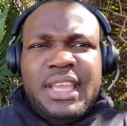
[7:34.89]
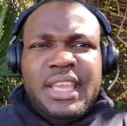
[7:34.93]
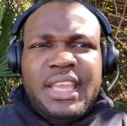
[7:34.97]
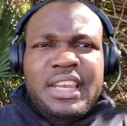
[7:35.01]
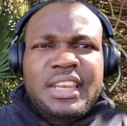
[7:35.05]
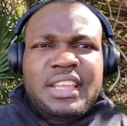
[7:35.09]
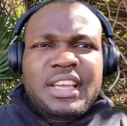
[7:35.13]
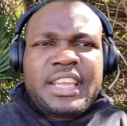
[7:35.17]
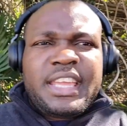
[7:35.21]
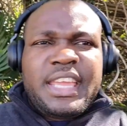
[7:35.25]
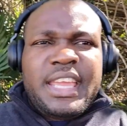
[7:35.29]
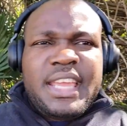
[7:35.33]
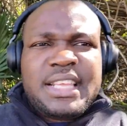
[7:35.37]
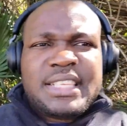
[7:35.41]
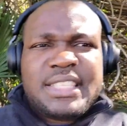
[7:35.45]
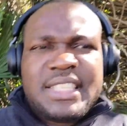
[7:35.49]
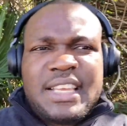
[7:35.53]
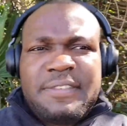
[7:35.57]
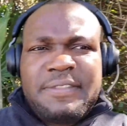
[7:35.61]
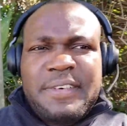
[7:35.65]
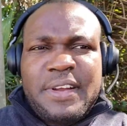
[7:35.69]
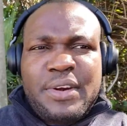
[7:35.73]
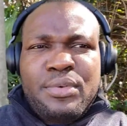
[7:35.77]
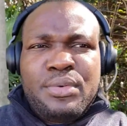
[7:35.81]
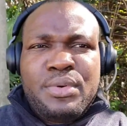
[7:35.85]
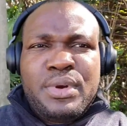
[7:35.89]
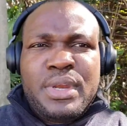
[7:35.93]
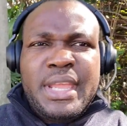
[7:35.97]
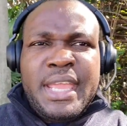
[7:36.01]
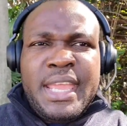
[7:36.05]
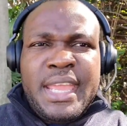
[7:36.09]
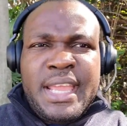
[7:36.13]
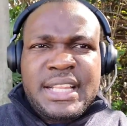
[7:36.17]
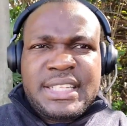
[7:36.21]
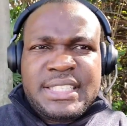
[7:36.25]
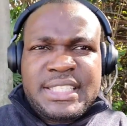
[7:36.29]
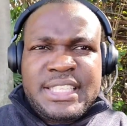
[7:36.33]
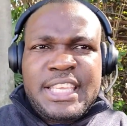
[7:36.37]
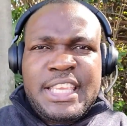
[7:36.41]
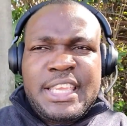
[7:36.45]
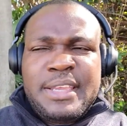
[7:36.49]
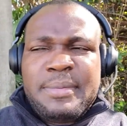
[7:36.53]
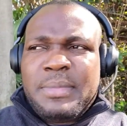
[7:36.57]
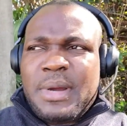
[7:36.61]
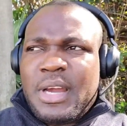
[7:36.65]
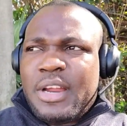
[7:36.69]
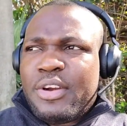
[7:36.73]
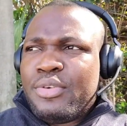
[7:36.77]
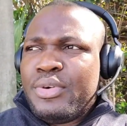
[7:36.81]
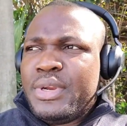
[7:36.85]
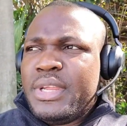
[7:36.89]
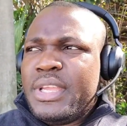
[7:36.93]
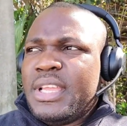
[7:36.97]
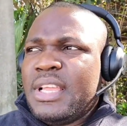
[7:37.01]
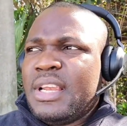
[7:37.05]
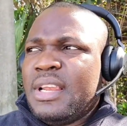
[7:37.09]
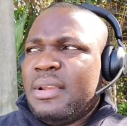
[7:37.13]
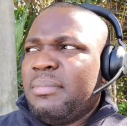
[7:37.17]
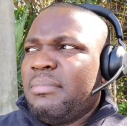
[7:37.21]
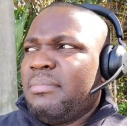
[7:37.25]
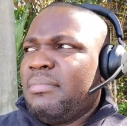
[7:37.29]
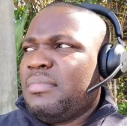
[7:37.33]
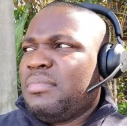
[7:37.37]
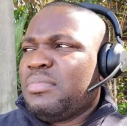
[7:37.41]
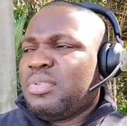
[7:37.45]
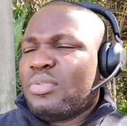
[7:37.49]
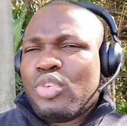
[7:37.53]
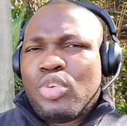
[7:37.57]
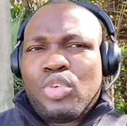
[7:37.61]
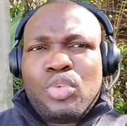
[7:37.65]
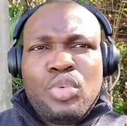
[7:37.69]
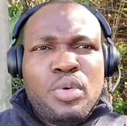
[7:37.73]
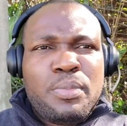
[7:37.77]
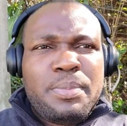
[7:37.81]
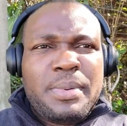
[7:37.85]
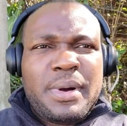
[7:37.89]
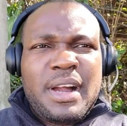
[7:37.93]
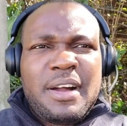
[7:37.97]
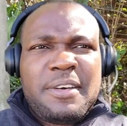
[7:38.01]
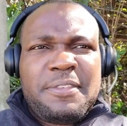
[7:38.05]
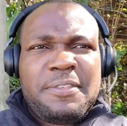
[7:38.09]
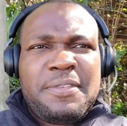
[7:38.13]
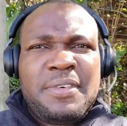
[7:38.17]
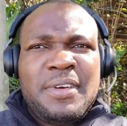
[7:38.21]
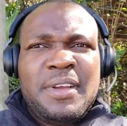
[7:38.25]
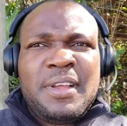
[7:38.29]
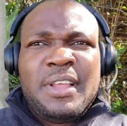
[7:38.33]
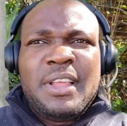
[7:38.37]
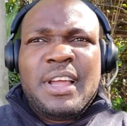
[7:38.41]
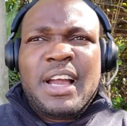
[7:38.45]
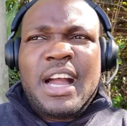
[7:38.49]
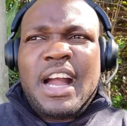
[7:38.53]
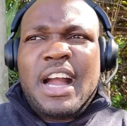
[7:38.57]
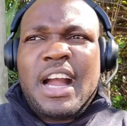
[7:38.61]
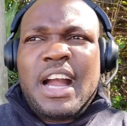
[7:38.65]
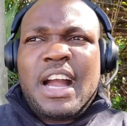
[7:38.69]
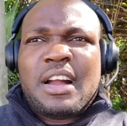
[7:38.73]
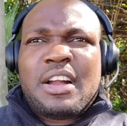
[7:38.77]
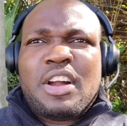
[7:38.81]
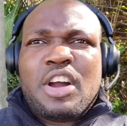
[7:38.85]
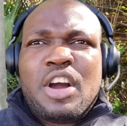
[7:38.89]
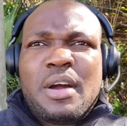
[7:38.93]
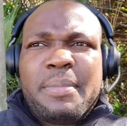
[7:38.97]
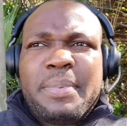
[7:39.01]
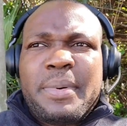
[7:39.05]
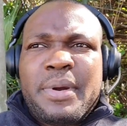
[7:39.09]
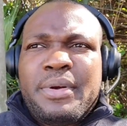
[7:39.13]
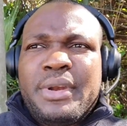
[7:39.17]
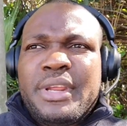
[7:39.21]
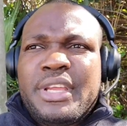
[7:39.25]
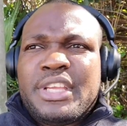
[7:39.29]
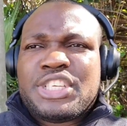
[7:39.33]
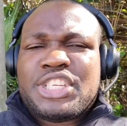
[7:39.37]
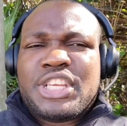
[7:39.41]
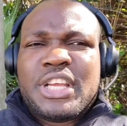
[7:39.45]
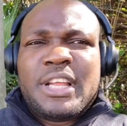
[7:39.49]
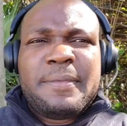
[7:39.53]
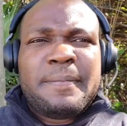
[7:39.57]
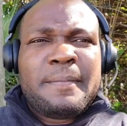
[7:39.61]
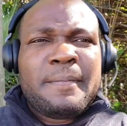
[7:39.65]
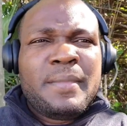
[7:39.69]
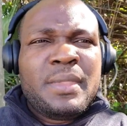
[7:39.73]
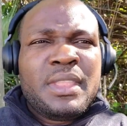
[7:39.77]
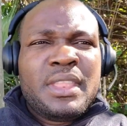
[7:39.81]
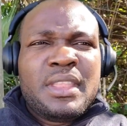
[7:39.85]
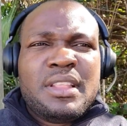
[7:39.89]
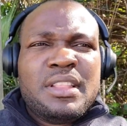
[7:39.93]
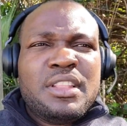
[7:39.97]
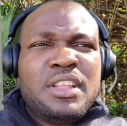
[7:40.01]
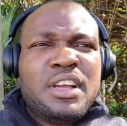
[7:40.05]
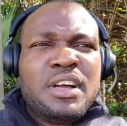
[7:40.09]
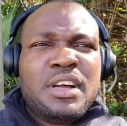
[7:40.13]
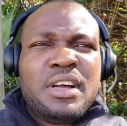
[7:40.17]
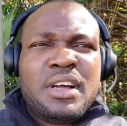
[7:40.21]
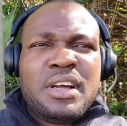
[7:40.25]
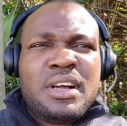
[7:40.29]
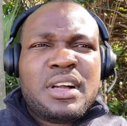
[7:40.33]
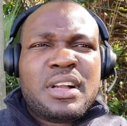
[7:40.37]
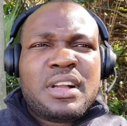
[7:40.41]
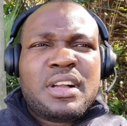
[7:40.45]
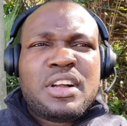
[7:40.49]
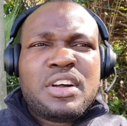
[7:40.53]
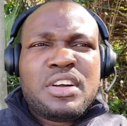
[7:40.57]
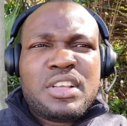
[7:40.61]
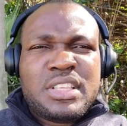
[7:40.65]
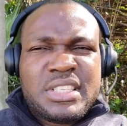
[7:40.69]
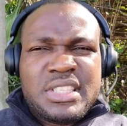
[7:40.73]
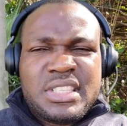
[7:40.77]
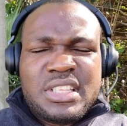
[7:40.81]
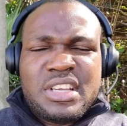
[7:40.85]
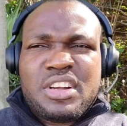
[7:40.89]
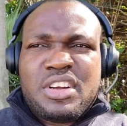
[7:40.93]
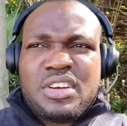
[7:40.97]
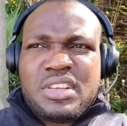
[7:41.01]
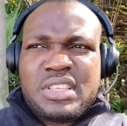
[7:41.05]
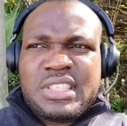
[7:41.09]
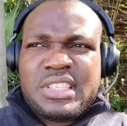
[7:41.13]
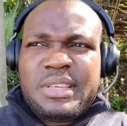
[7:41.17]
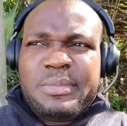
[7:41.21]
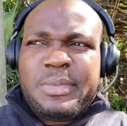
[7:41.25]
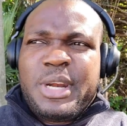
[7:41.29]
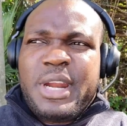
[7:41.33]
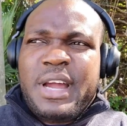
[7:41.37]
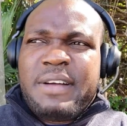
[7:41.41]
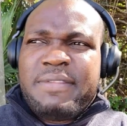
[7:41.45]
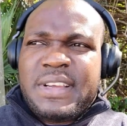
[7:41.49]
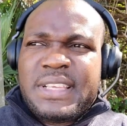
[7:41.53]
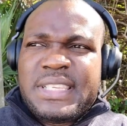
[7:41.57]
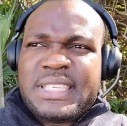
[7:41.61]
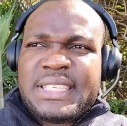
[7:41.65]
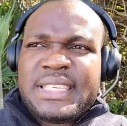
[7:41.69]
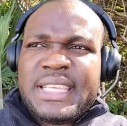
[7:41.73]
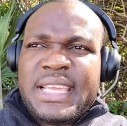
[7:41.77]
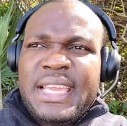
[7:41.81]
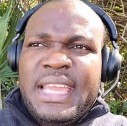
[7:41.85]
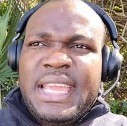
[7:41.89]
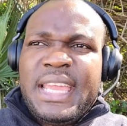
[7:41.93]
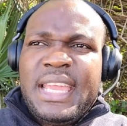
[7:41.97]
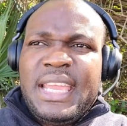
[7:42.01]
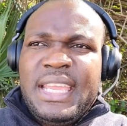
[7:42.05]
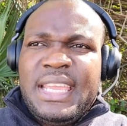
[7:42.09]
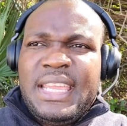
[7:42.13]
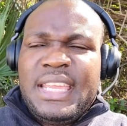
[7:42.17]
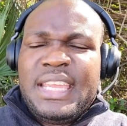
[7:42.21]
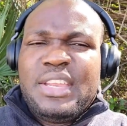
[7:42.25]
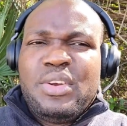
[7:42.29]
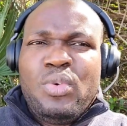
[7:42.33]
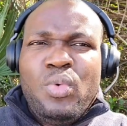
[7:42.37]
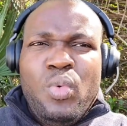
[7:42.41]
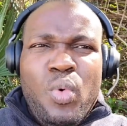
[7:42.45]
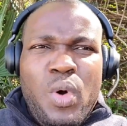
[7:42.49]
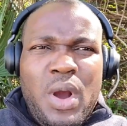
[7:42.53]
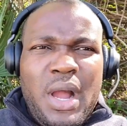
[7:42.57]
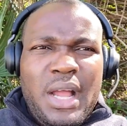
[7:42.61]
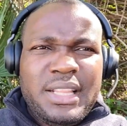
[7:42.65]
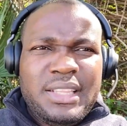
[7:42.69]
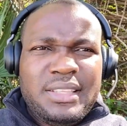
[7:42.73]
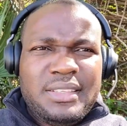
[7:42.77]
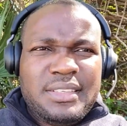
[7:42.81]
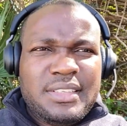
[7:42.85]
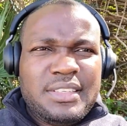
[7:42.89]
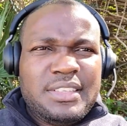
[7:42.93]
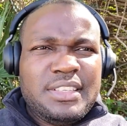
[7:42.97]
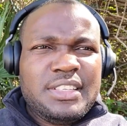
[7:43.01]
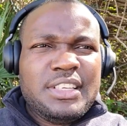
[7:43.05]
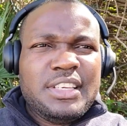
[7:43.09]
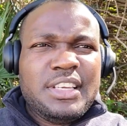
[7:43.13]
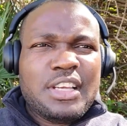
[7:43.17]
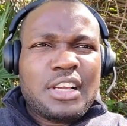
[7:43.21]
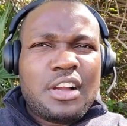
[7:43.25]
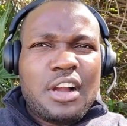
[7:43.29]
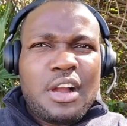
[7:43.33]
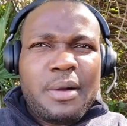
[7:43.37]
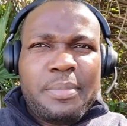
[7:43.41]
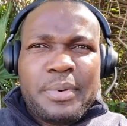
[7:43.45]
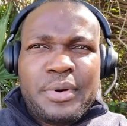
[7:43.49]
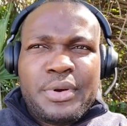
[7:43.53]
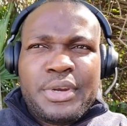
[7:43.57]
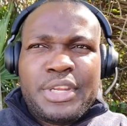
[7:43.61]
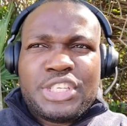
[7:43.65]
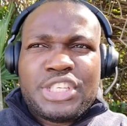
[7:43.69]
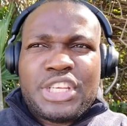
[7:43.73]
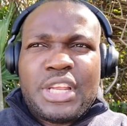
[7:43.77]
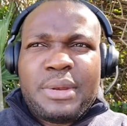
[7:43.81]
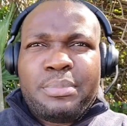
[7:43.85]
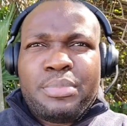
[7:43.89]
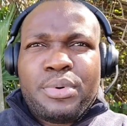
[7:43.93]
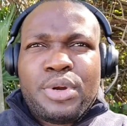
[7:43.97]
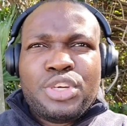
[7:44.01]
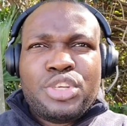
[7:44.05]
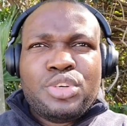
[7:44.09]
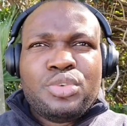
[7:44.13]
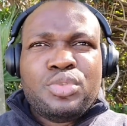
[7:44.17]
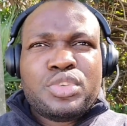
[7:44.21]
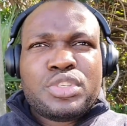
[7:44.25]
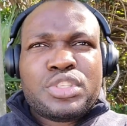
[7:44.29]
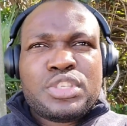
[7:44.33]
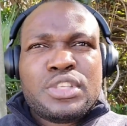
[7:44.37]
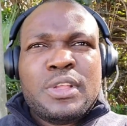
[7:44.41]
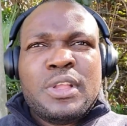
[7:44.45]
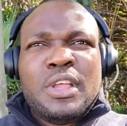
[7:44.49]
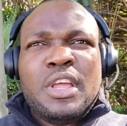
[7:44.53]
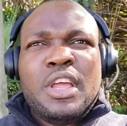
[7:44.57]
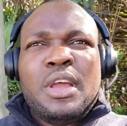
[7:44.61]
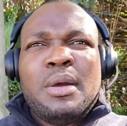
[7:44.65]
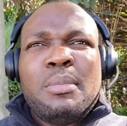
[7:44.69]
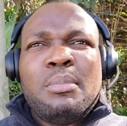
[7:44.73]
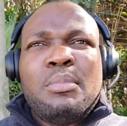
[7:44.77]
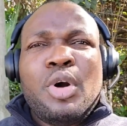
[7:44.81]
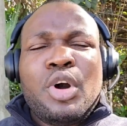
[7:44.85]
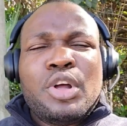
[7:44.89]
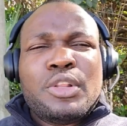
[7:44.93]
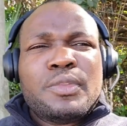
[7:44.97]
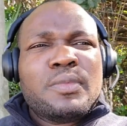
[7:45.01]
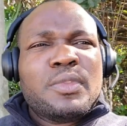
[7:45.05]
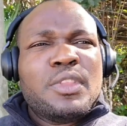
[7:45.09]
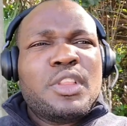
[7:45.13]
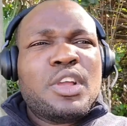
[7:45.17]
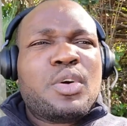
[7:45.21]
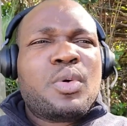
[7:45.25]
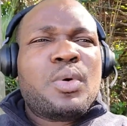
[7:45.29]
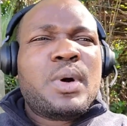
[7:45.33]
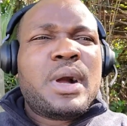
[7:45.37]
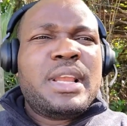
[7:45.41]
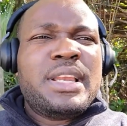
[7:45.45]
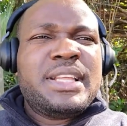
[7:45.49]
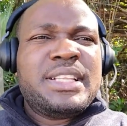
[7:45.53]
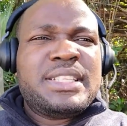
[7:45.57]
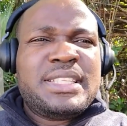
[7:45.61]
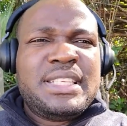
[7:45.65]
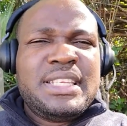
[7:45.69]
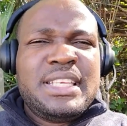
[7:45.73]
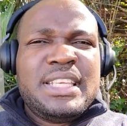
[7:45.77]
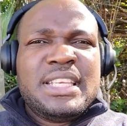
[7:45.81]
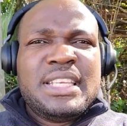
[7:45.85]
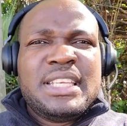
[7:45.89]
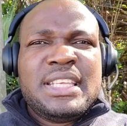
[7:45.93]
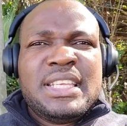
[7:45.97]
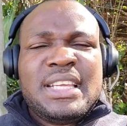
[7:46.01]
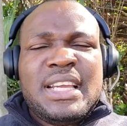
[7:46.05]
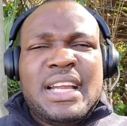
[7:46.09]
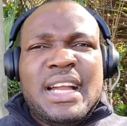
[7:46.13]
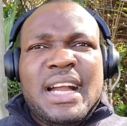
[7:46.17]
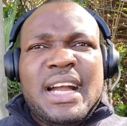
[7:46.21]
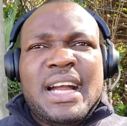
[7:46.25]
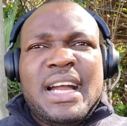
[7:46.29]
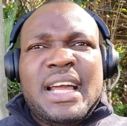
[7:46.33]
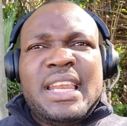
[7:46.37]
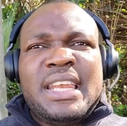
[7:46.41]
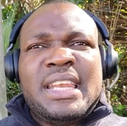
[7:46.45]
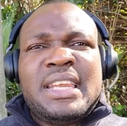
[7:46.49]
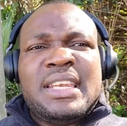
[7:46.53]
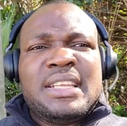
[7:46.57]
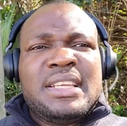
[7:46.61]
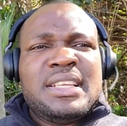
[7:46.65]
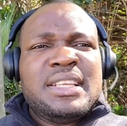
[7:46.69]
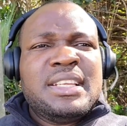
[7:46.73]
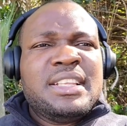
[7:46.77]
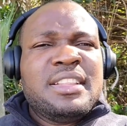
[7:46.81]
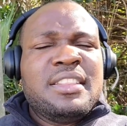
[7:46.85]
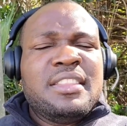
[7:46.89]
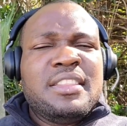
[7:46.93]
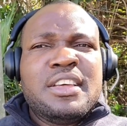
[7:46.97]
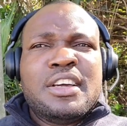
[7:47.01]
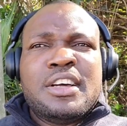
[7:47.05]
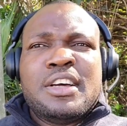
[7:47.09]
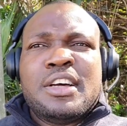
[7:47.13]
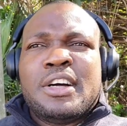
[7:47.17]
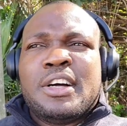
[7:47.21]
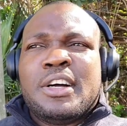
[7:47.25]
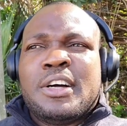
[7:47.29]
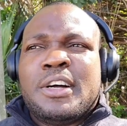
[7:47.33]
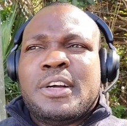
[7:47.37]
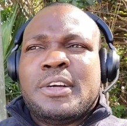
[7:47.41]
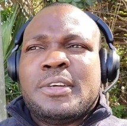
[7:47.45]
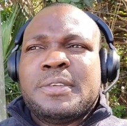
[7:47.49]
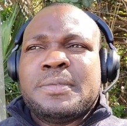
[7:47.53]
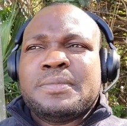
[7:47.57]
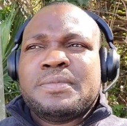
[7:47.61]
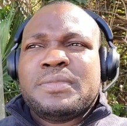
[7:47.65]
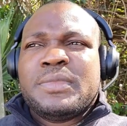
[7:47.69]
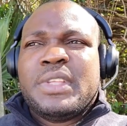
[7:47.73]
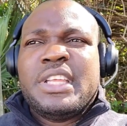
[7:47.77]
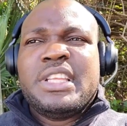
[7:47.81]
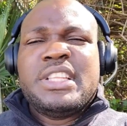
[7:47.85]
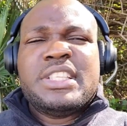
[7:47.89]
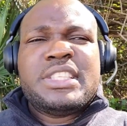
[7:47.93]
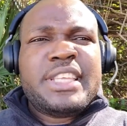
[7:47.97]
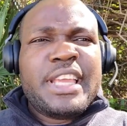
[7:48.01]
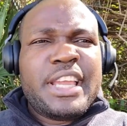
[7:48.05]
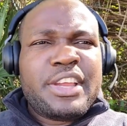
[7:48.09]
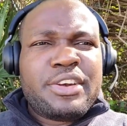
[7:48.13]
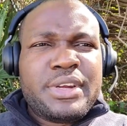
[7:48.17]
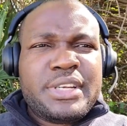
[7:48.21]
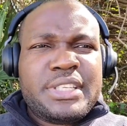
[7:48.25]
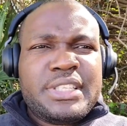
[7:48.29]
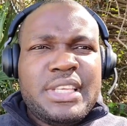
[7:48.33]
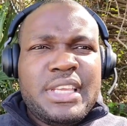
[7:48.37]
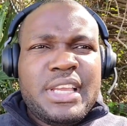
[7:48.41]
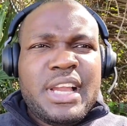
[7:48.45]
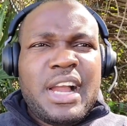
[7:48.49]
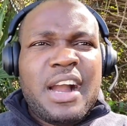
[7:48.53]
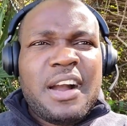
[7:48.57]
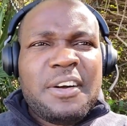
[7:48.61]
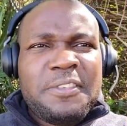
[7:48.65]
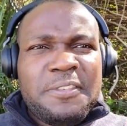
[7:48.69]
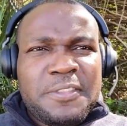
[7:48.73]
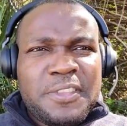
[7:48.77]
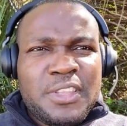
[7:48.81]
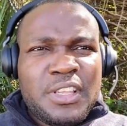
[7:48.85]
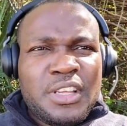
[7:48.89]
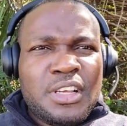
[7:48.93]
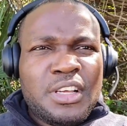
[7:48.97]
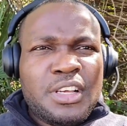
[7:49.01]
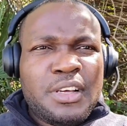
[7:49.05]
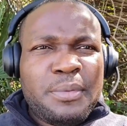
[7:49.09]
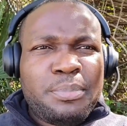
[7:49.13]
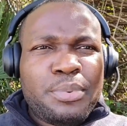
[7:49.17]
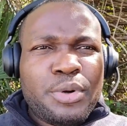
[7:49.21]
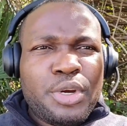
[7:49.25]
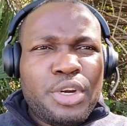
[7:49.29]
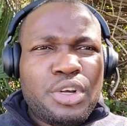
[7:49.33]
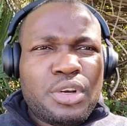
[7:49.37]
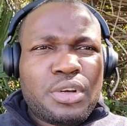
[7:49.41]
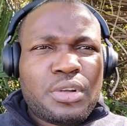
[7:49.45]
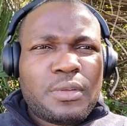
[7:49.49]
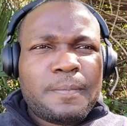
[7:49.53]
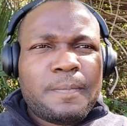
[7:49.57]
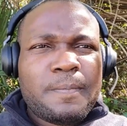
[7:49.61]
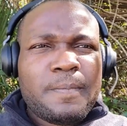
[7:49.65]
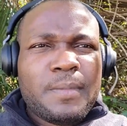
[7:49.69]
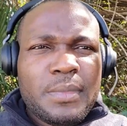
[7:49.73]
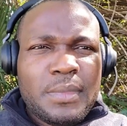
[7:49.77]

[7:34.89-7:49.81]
In the case of a real team, a real group of a corporation, the customer have a say in what the corporation produce, but the quality and the integrity of the product,